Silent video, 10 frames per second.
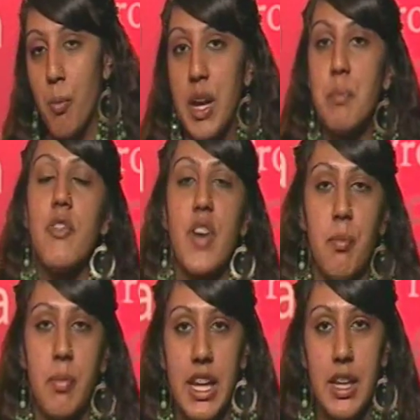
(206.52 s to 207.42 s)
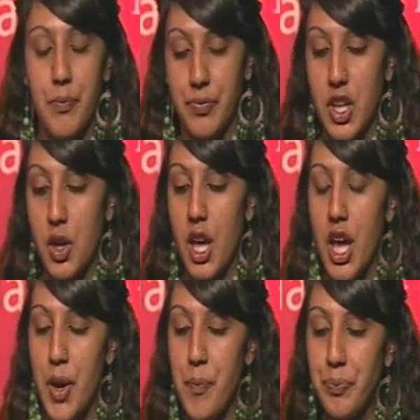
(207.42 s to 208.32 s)
in my family,
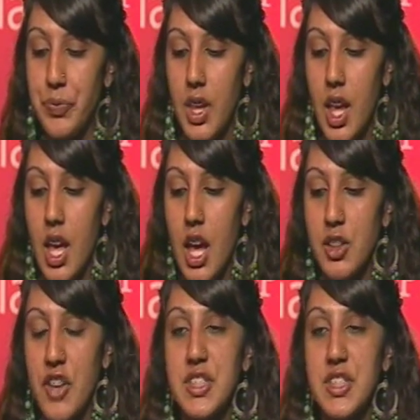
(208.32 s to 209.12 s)
they've